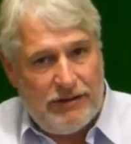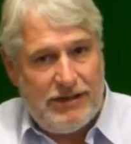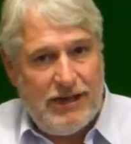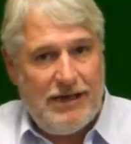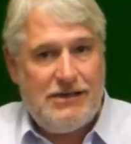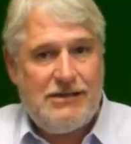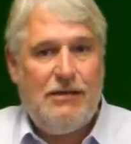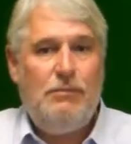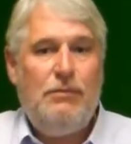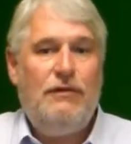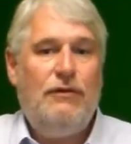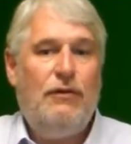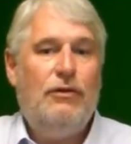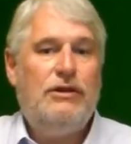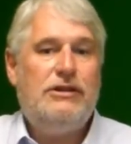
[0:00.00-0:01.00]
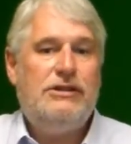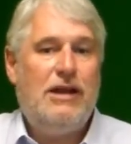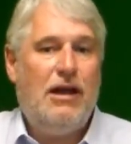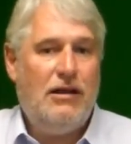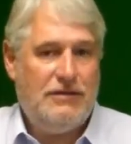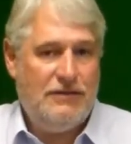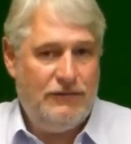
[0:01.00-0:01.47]
season and before the
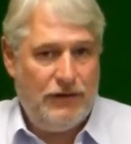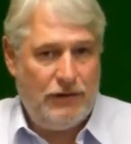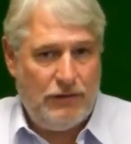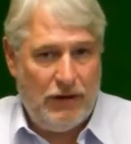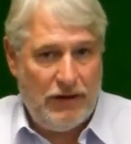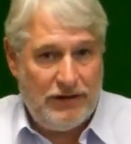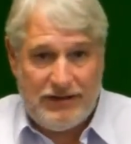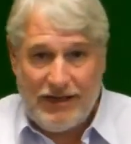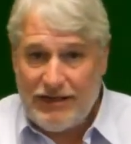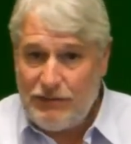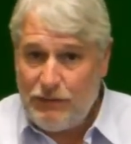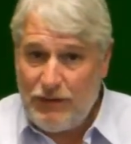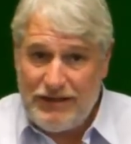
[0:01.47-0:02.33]
start of the growing season,